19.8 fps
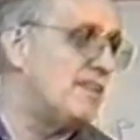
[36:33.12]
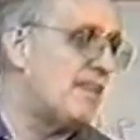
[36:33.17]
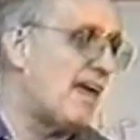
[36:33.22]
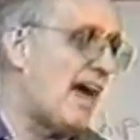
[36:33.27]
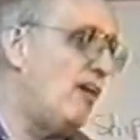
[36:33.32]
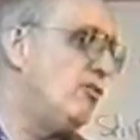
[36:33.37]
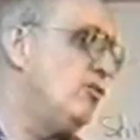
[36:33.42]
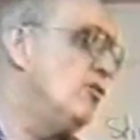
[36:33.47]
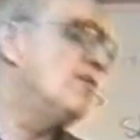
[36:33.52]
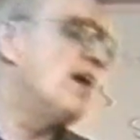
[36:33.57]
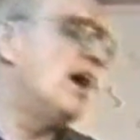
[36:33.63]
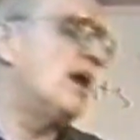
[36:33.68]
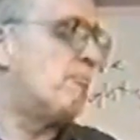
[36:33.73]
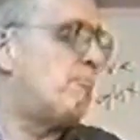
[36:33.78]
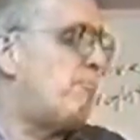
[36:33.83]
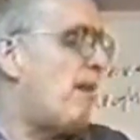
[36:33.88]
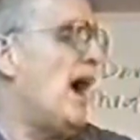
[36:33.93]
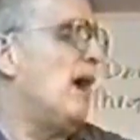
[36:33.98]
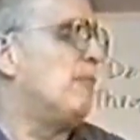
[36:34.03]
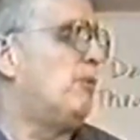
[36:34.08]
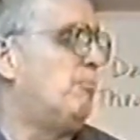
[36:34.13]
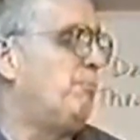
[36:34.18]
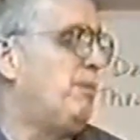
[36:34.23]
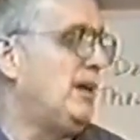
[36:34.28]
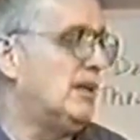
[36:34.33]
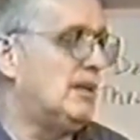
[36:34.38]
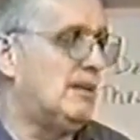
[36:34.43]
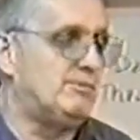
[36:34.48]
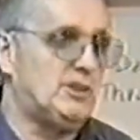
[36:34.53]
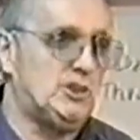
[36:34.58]
than thou? You've got a Bible
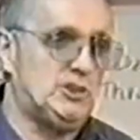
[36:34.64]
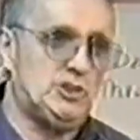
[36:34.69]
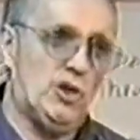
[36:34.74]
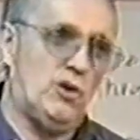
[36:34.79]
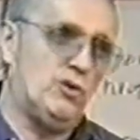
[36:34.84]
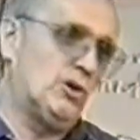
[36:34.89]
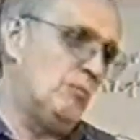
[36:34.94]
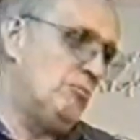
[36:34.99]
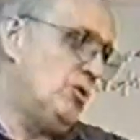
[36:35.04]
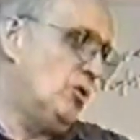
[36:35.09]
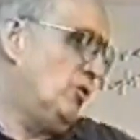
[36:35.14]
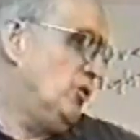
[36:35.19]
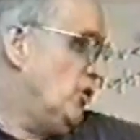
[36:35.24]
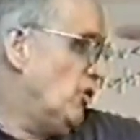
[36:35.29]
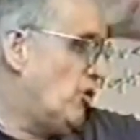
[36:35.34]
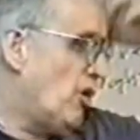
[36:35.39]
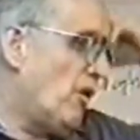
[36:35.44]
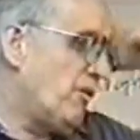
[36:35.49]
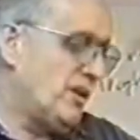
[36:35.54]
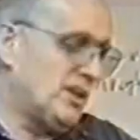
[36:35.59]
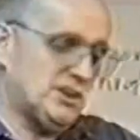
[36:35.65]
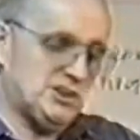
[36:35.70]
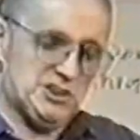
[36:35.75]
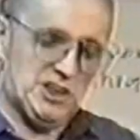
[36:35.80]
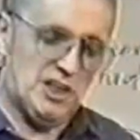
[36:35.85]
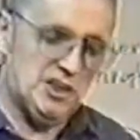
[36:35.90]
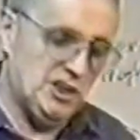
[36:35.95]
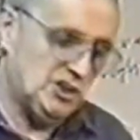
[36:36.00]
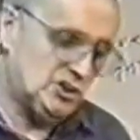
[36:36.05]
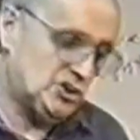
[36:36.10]
big enough to choke a mule. You go to the
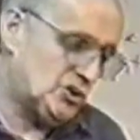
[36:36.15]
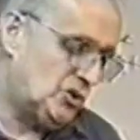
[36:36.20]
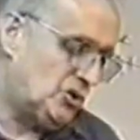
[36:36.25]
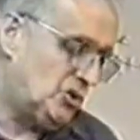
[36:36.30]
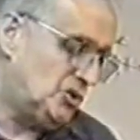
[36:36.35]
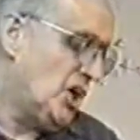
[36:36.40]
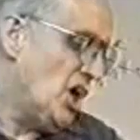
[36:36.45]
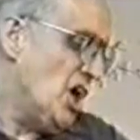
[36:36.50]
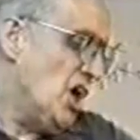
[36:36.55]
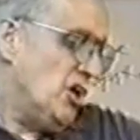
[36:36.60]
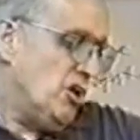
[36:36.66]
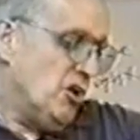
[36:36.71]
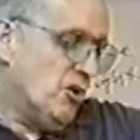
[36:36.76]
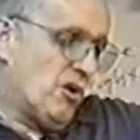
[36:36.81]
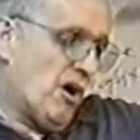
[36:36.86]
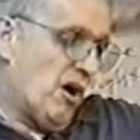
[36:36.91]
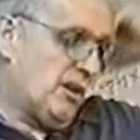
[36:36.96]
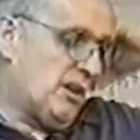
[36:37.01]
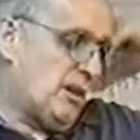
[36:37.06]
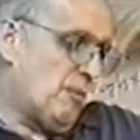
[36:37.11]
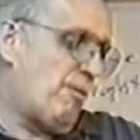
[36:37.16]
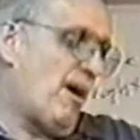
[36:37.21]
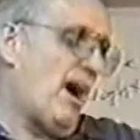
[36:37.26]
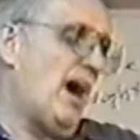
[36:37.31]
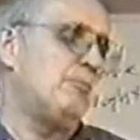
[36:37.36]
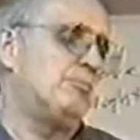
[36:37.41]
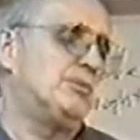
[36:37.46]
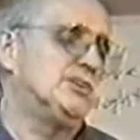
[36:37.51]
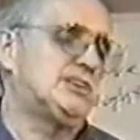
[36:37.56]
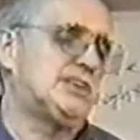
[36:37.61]
Sunday schools. You go to the
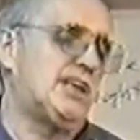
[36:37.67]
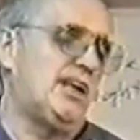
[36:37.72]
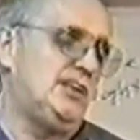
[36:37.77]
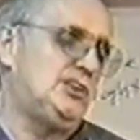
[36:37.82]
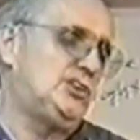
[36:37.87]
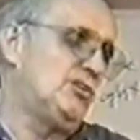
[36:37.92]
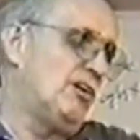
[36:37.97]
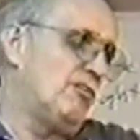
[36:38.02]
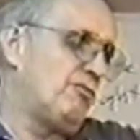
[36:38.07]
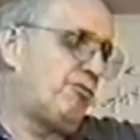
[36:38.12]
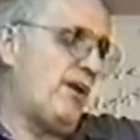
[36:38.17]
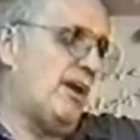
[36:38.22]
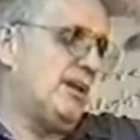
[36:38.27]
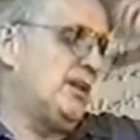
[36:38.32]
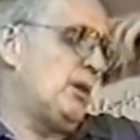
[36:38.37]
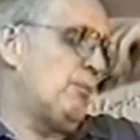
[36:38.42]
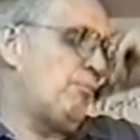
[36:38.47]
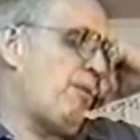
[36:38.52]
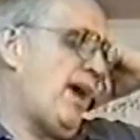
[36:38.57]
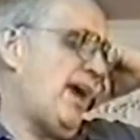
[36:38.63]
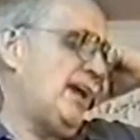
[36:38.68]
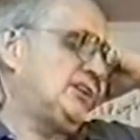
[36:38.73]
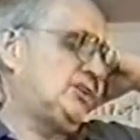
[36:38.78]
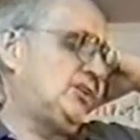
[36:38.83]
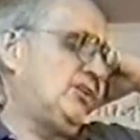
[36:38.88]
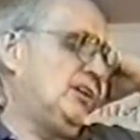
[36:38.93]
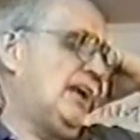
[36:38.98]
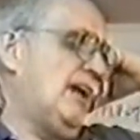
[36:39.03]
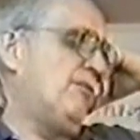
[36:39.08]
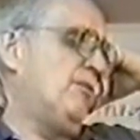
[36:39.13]
Bible studies. You're a friend of the
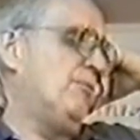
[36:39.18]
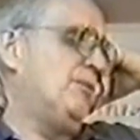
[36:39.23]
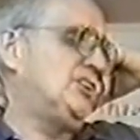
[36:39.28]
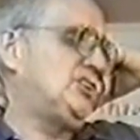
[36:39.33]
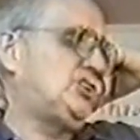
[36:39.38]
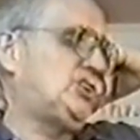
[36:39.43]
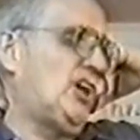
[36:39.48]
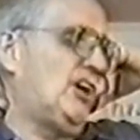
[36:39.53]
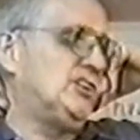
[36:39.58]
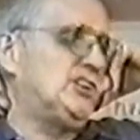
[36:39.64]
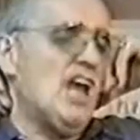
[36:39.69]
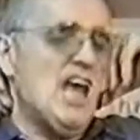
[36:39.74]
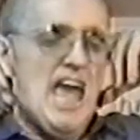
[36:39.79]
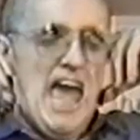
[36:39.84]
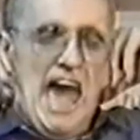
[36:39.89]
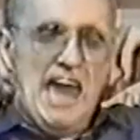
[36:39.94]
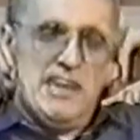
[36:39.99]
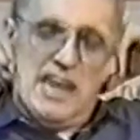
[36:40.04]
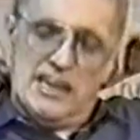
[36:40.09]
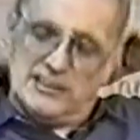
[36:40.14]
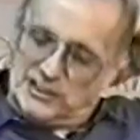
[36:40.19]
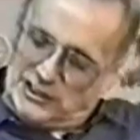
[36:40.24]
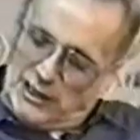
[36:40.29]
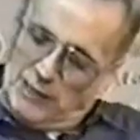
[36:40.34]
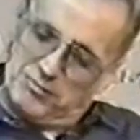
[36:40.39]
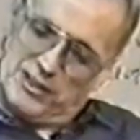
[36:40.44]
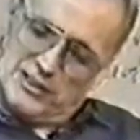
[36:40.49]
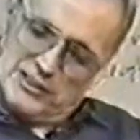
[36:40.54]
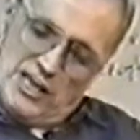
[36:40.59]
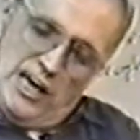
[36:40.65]
pastor. You never miss church. And yet
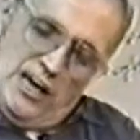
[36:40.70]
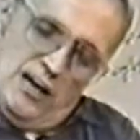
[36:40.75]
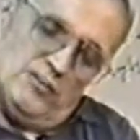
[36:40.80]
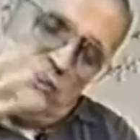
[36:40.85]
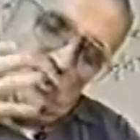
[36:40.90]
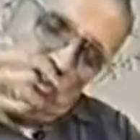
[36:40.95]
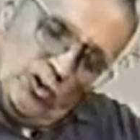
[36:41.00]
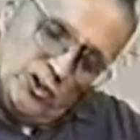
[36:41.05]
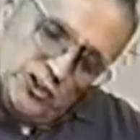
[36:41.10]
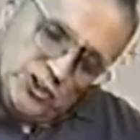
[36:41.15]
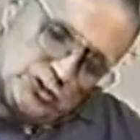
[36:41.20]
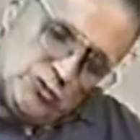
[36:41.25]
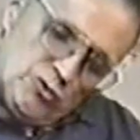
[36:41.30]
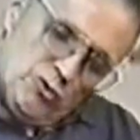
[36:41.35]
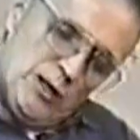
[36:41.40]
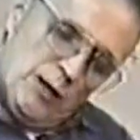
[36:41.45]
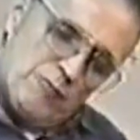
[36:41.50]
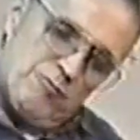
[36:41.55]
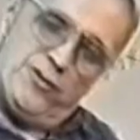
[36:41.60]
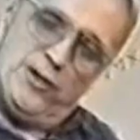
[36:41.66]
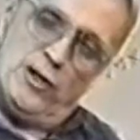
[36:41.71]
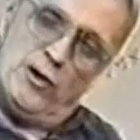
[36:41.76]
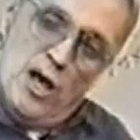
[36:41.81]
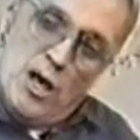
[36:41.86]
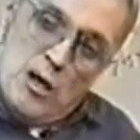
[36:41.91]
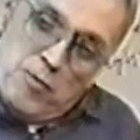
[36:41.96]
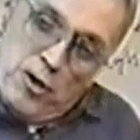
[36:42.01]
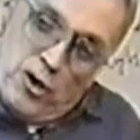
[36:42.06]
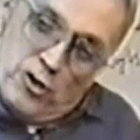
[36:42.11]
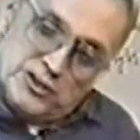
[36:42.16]
something here is all screwed up for you
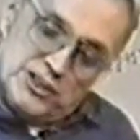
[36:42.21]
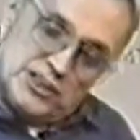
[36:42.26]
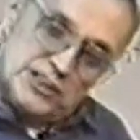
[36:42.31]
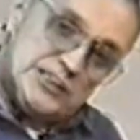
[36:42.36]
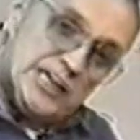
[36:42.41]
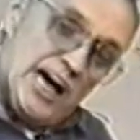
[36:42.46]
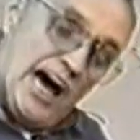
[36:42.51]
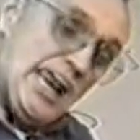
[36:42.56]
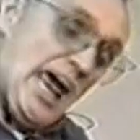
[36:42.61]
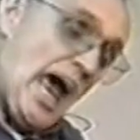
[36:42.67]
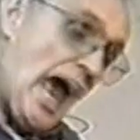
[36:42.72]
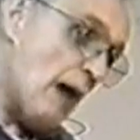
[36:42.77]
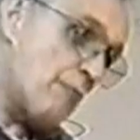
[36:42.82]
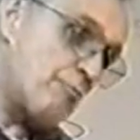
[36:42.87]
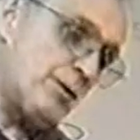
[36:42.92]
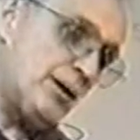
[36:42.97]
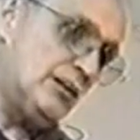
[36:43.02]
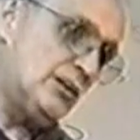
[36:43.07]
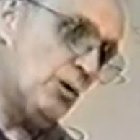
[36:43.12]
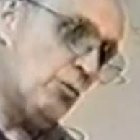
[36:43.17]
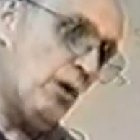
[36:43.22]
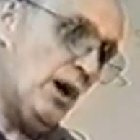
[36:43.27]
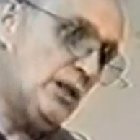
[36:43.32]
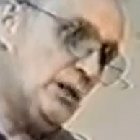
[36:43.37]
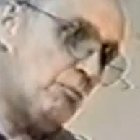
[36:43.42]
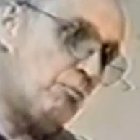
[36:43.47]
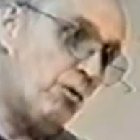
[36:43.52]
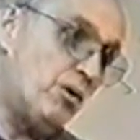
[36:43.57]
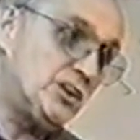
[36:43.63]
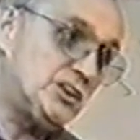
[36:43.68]
because it's not happening the way
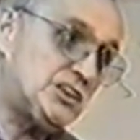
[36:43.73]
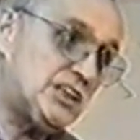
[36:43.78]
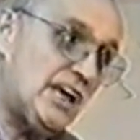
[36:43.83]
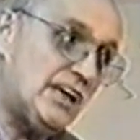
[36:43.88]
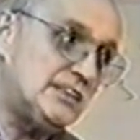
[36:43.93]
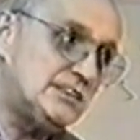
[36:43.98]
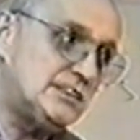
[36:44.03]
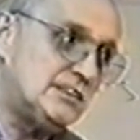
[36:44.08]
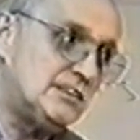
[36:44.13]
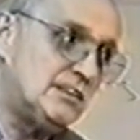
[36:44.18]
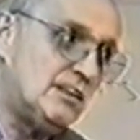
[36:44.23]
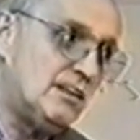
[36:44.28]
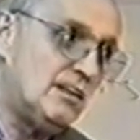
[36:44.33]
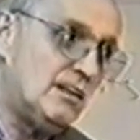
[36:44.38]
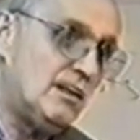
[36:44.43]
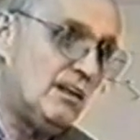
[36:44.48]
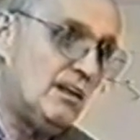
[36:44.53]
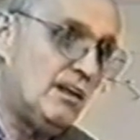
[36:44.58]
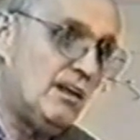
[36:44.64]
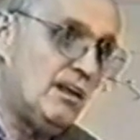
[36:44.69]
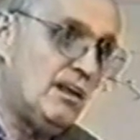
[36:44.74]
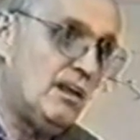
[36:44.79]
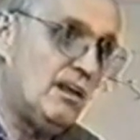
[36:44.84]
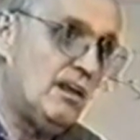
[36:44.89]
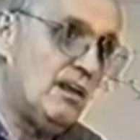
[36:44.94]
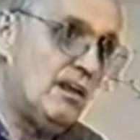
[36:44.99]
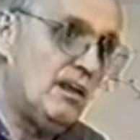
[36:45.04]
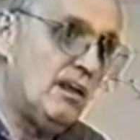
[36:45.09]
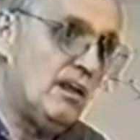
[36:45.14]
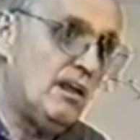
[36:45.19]
the book says.
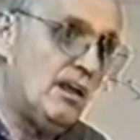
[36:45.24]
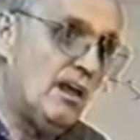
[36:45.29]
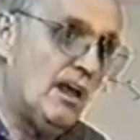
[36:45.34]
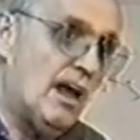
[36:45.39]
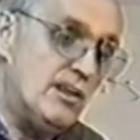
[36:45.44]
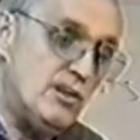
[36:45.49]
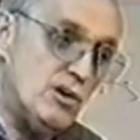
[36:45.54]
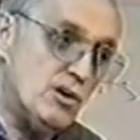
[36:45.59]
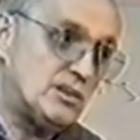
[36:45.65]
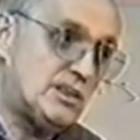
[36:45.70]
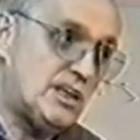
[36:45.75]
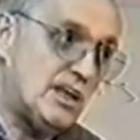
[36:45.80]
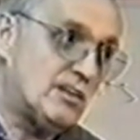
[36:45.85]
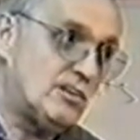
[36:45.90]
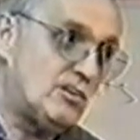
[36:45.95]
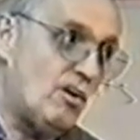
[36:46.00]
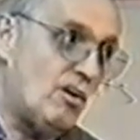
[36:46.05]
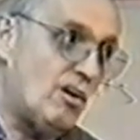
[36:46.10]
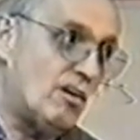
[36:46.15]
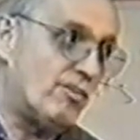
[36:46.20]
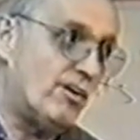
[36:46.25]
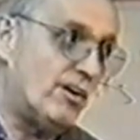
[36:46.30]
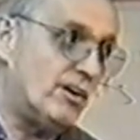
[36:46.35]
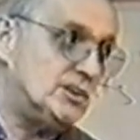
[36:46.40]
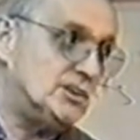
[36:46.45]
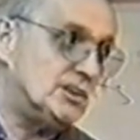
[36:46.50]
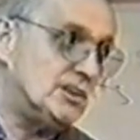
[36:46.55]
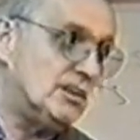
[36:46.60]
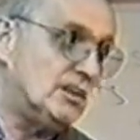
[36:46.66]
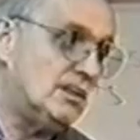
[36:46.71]
And you're ticked off,
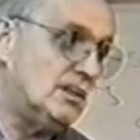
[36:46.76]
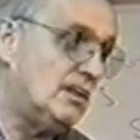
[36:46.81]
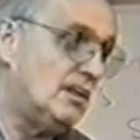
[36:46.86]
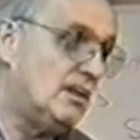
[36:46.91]
aren't you?